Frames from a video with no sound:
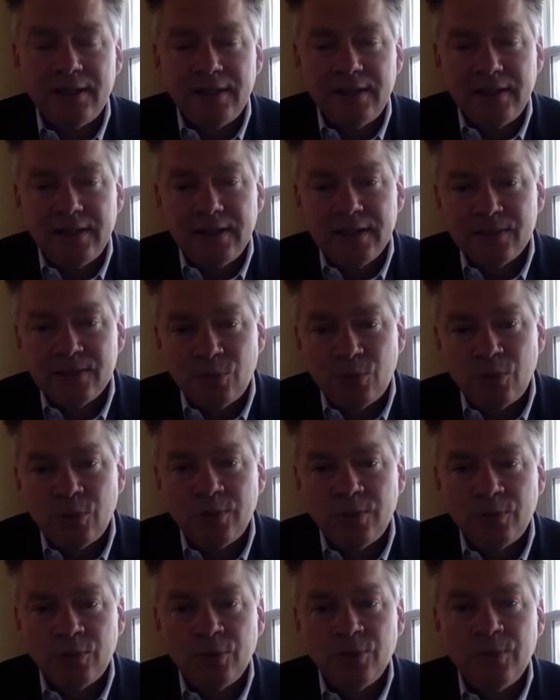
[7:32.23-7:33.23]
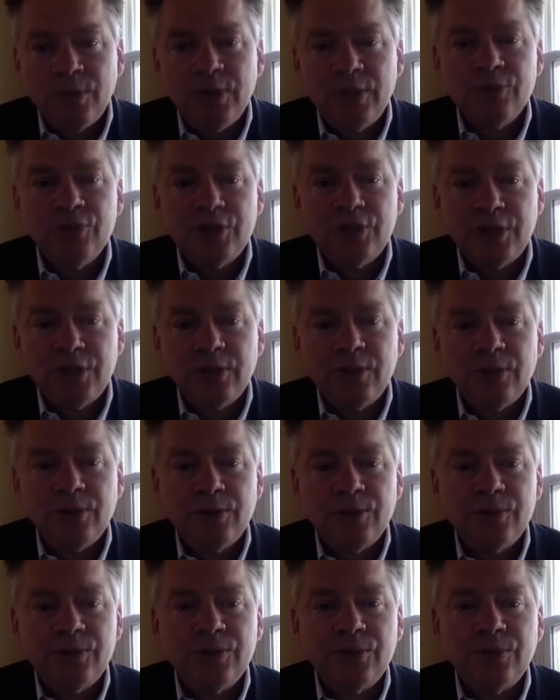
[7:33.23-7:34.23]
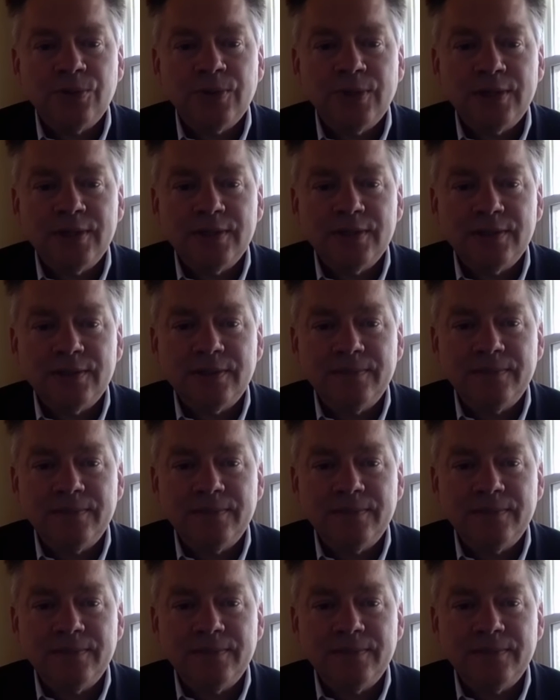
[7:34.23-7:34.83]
as more and more readers share those stories.